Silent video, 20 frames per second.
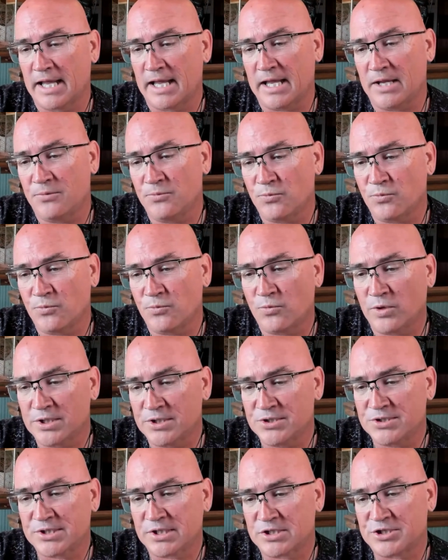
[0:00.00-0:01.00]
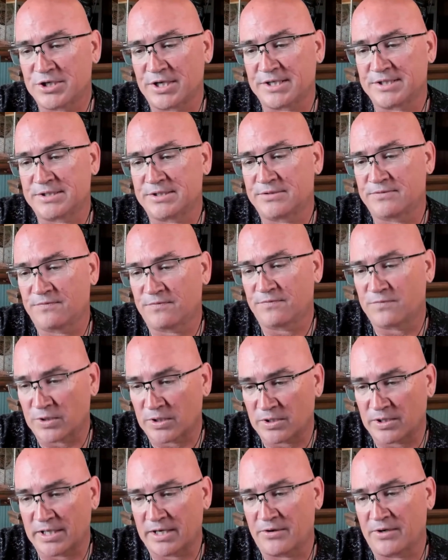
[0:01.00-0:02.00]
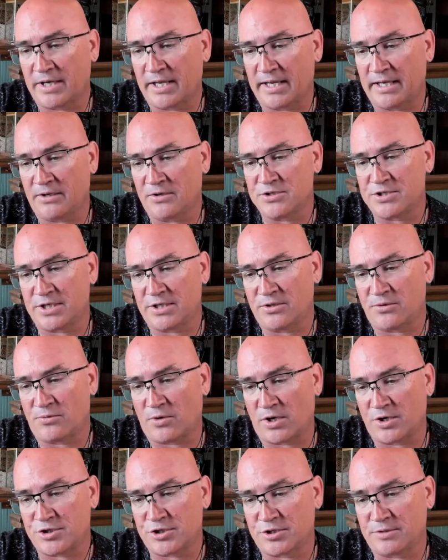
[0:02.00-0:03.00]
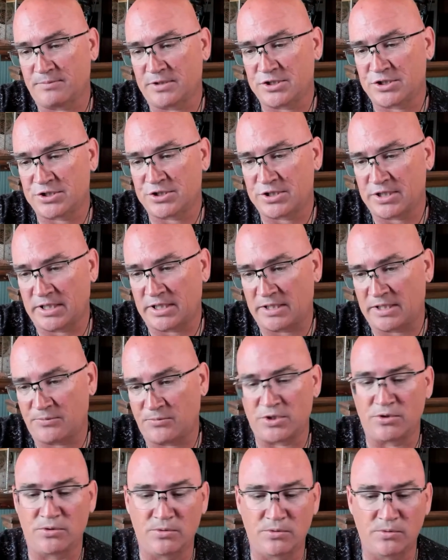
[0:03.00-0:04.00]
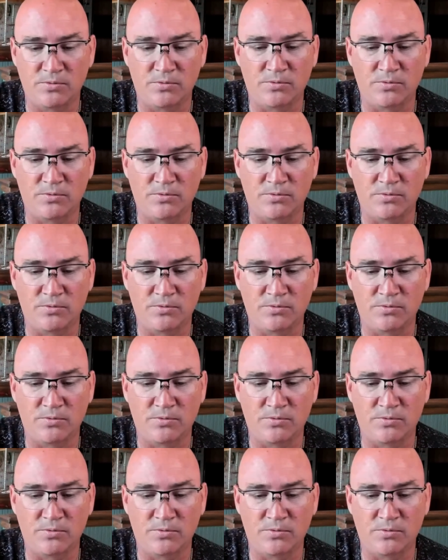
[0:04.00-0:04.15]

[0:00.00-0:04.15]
and what do you suggest for clearing energy in the washing machine when you